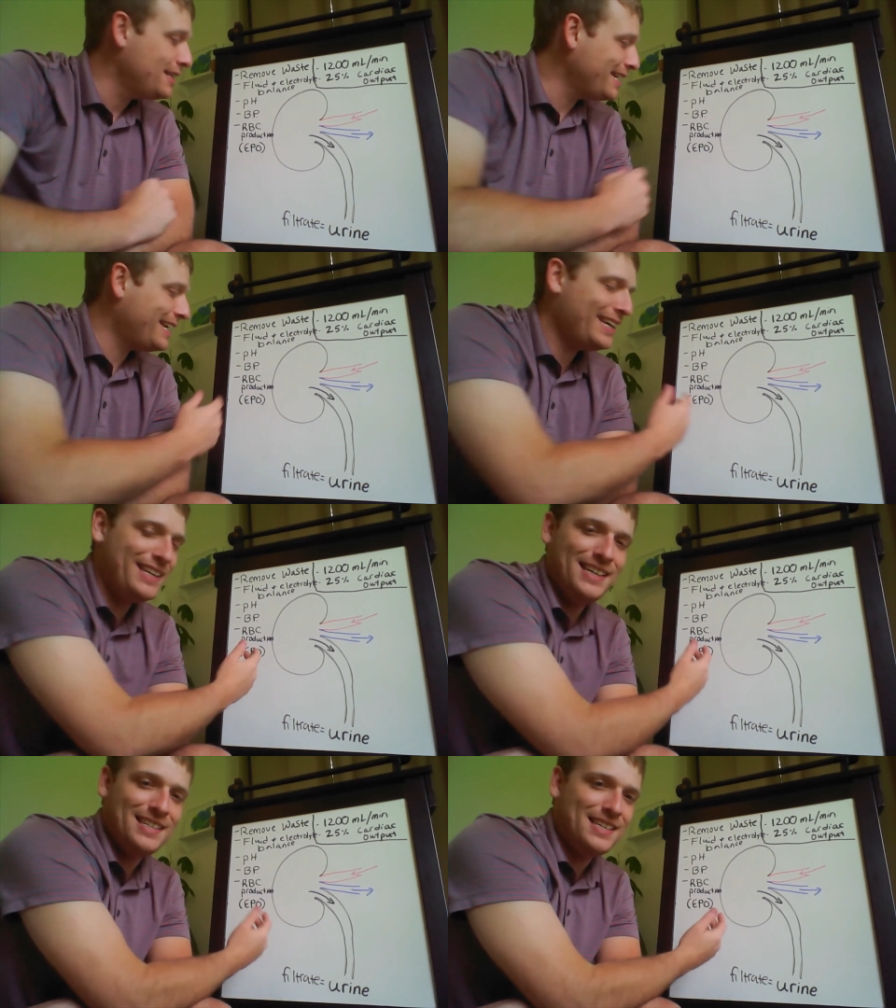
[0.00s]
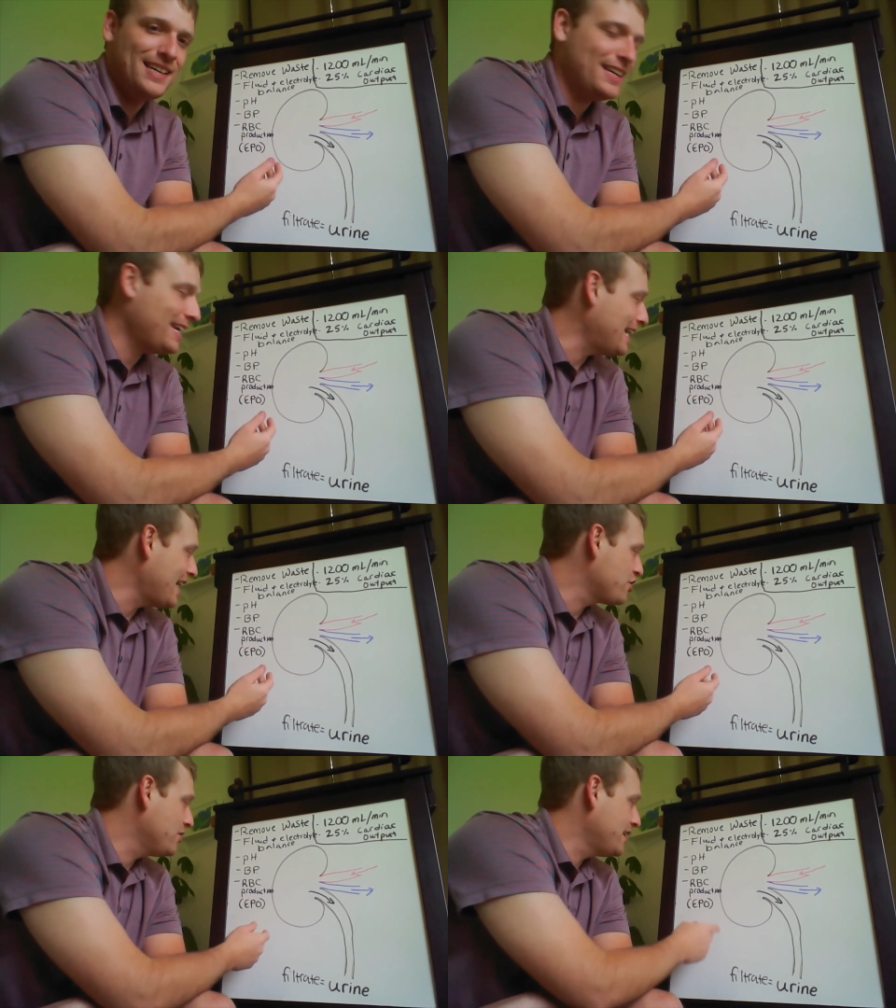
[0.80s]
the kidneys can
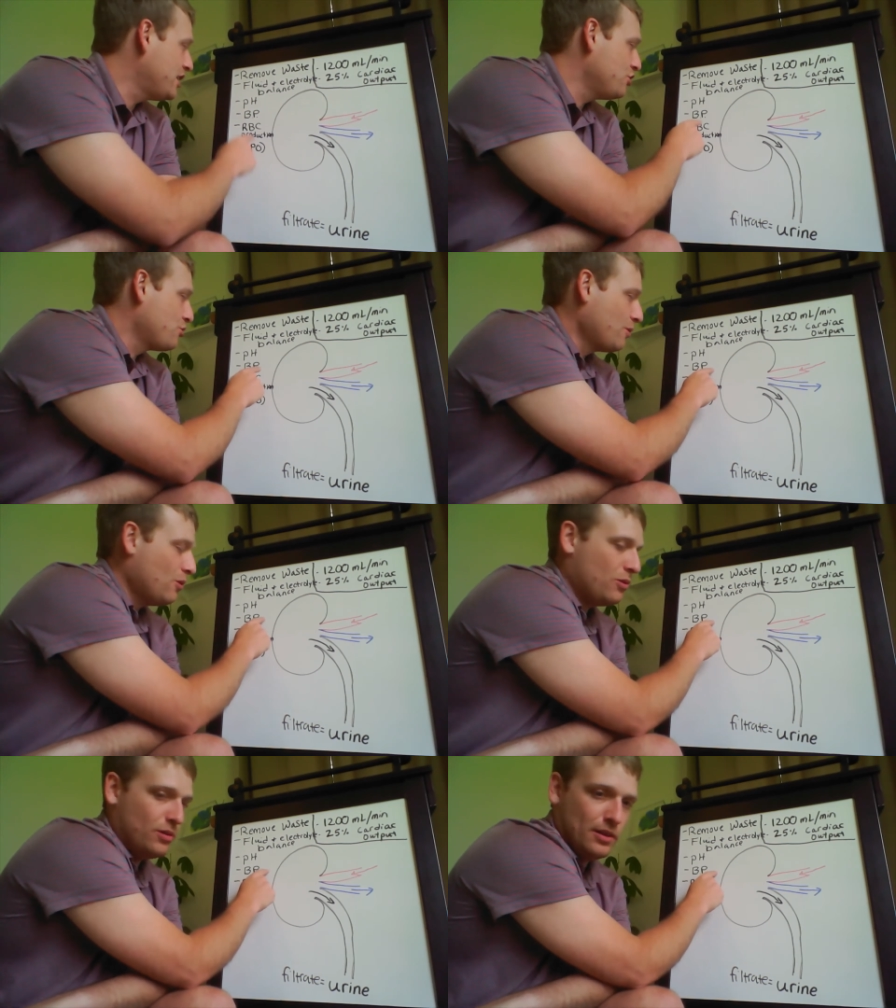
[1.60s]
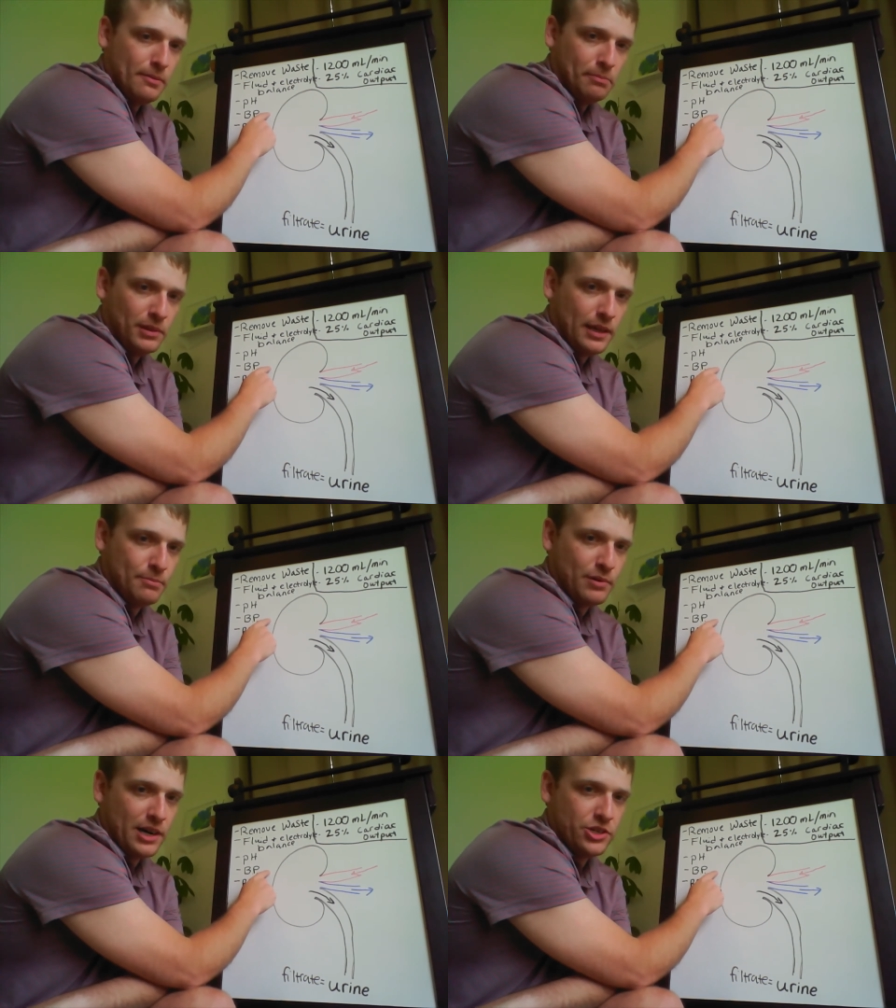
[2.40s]
actually control
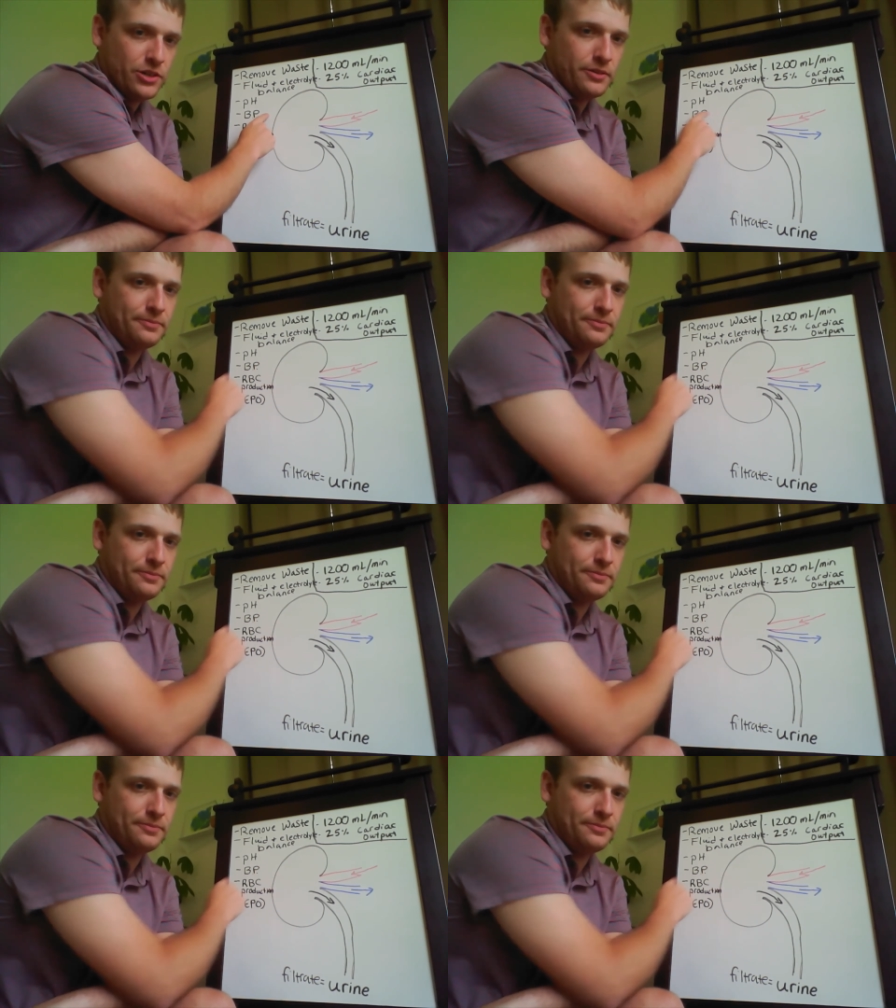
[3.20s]
blood pressure.